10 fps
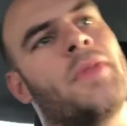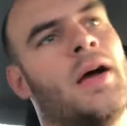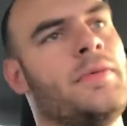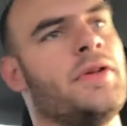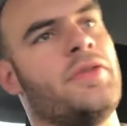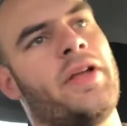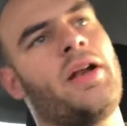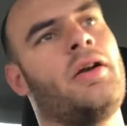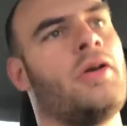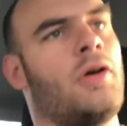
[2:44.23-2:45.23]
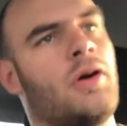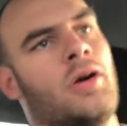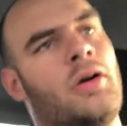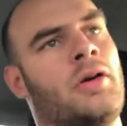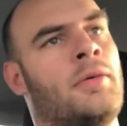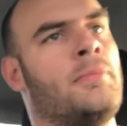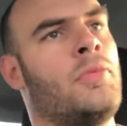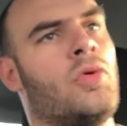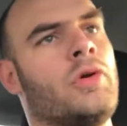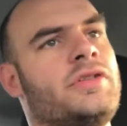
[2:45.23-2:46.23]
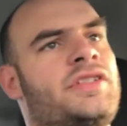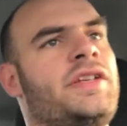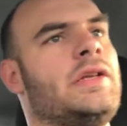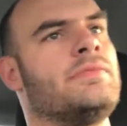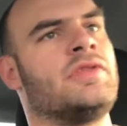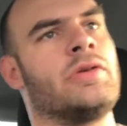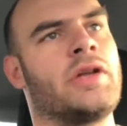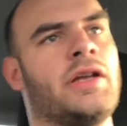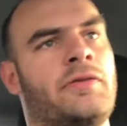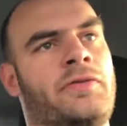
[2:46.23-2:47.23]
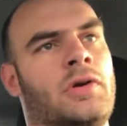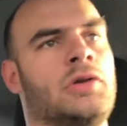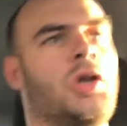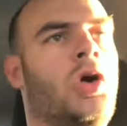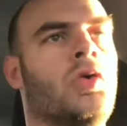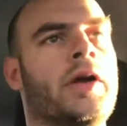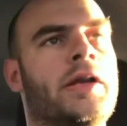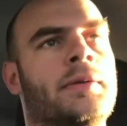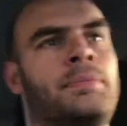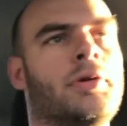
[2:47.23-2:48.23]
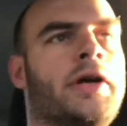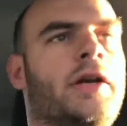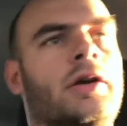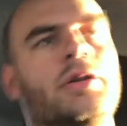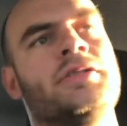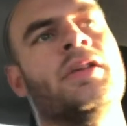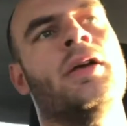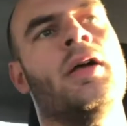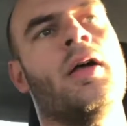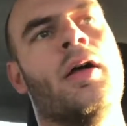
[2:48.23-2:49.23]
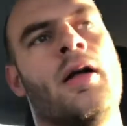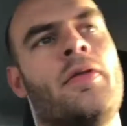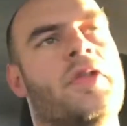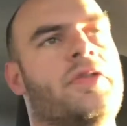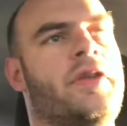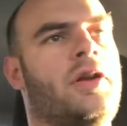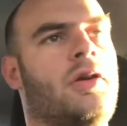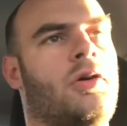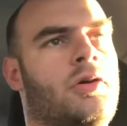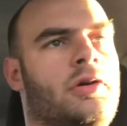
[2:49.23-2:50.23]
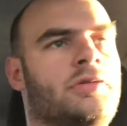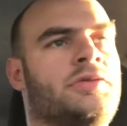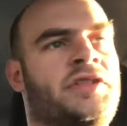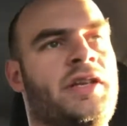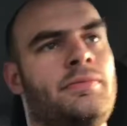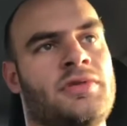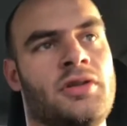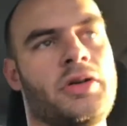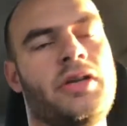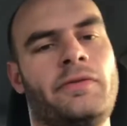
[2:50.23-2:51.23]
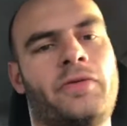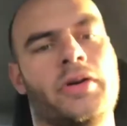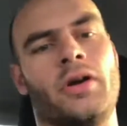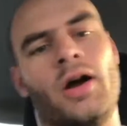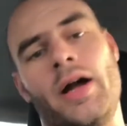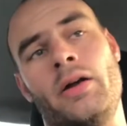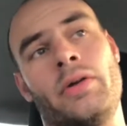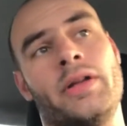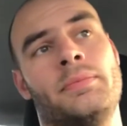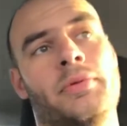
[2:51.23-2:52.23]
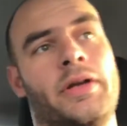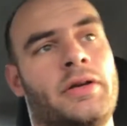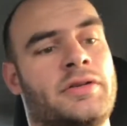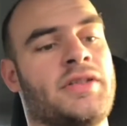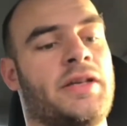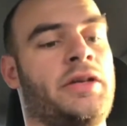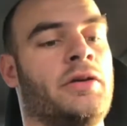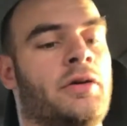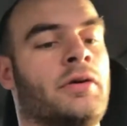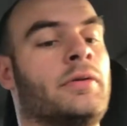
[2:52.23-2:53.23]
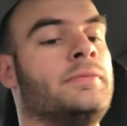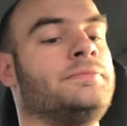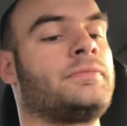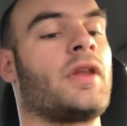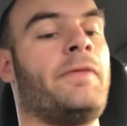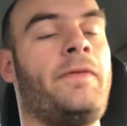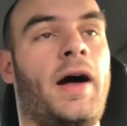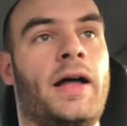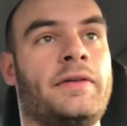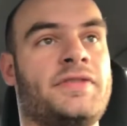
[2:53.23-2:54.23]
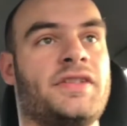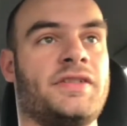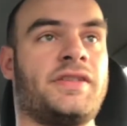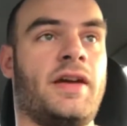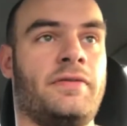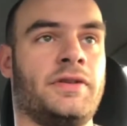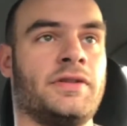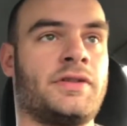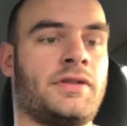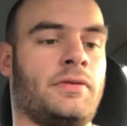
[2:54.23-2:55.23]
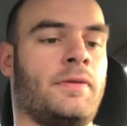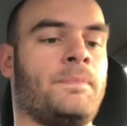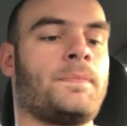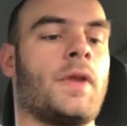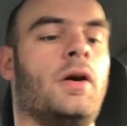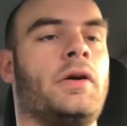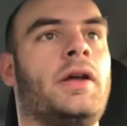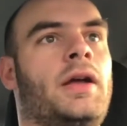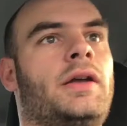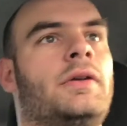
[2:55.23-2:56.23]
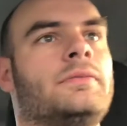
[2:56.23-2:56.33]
I mean, there are more teams looking for low-rated players than there are teams looking for your high-rated players, like your 5s to 7s, okay?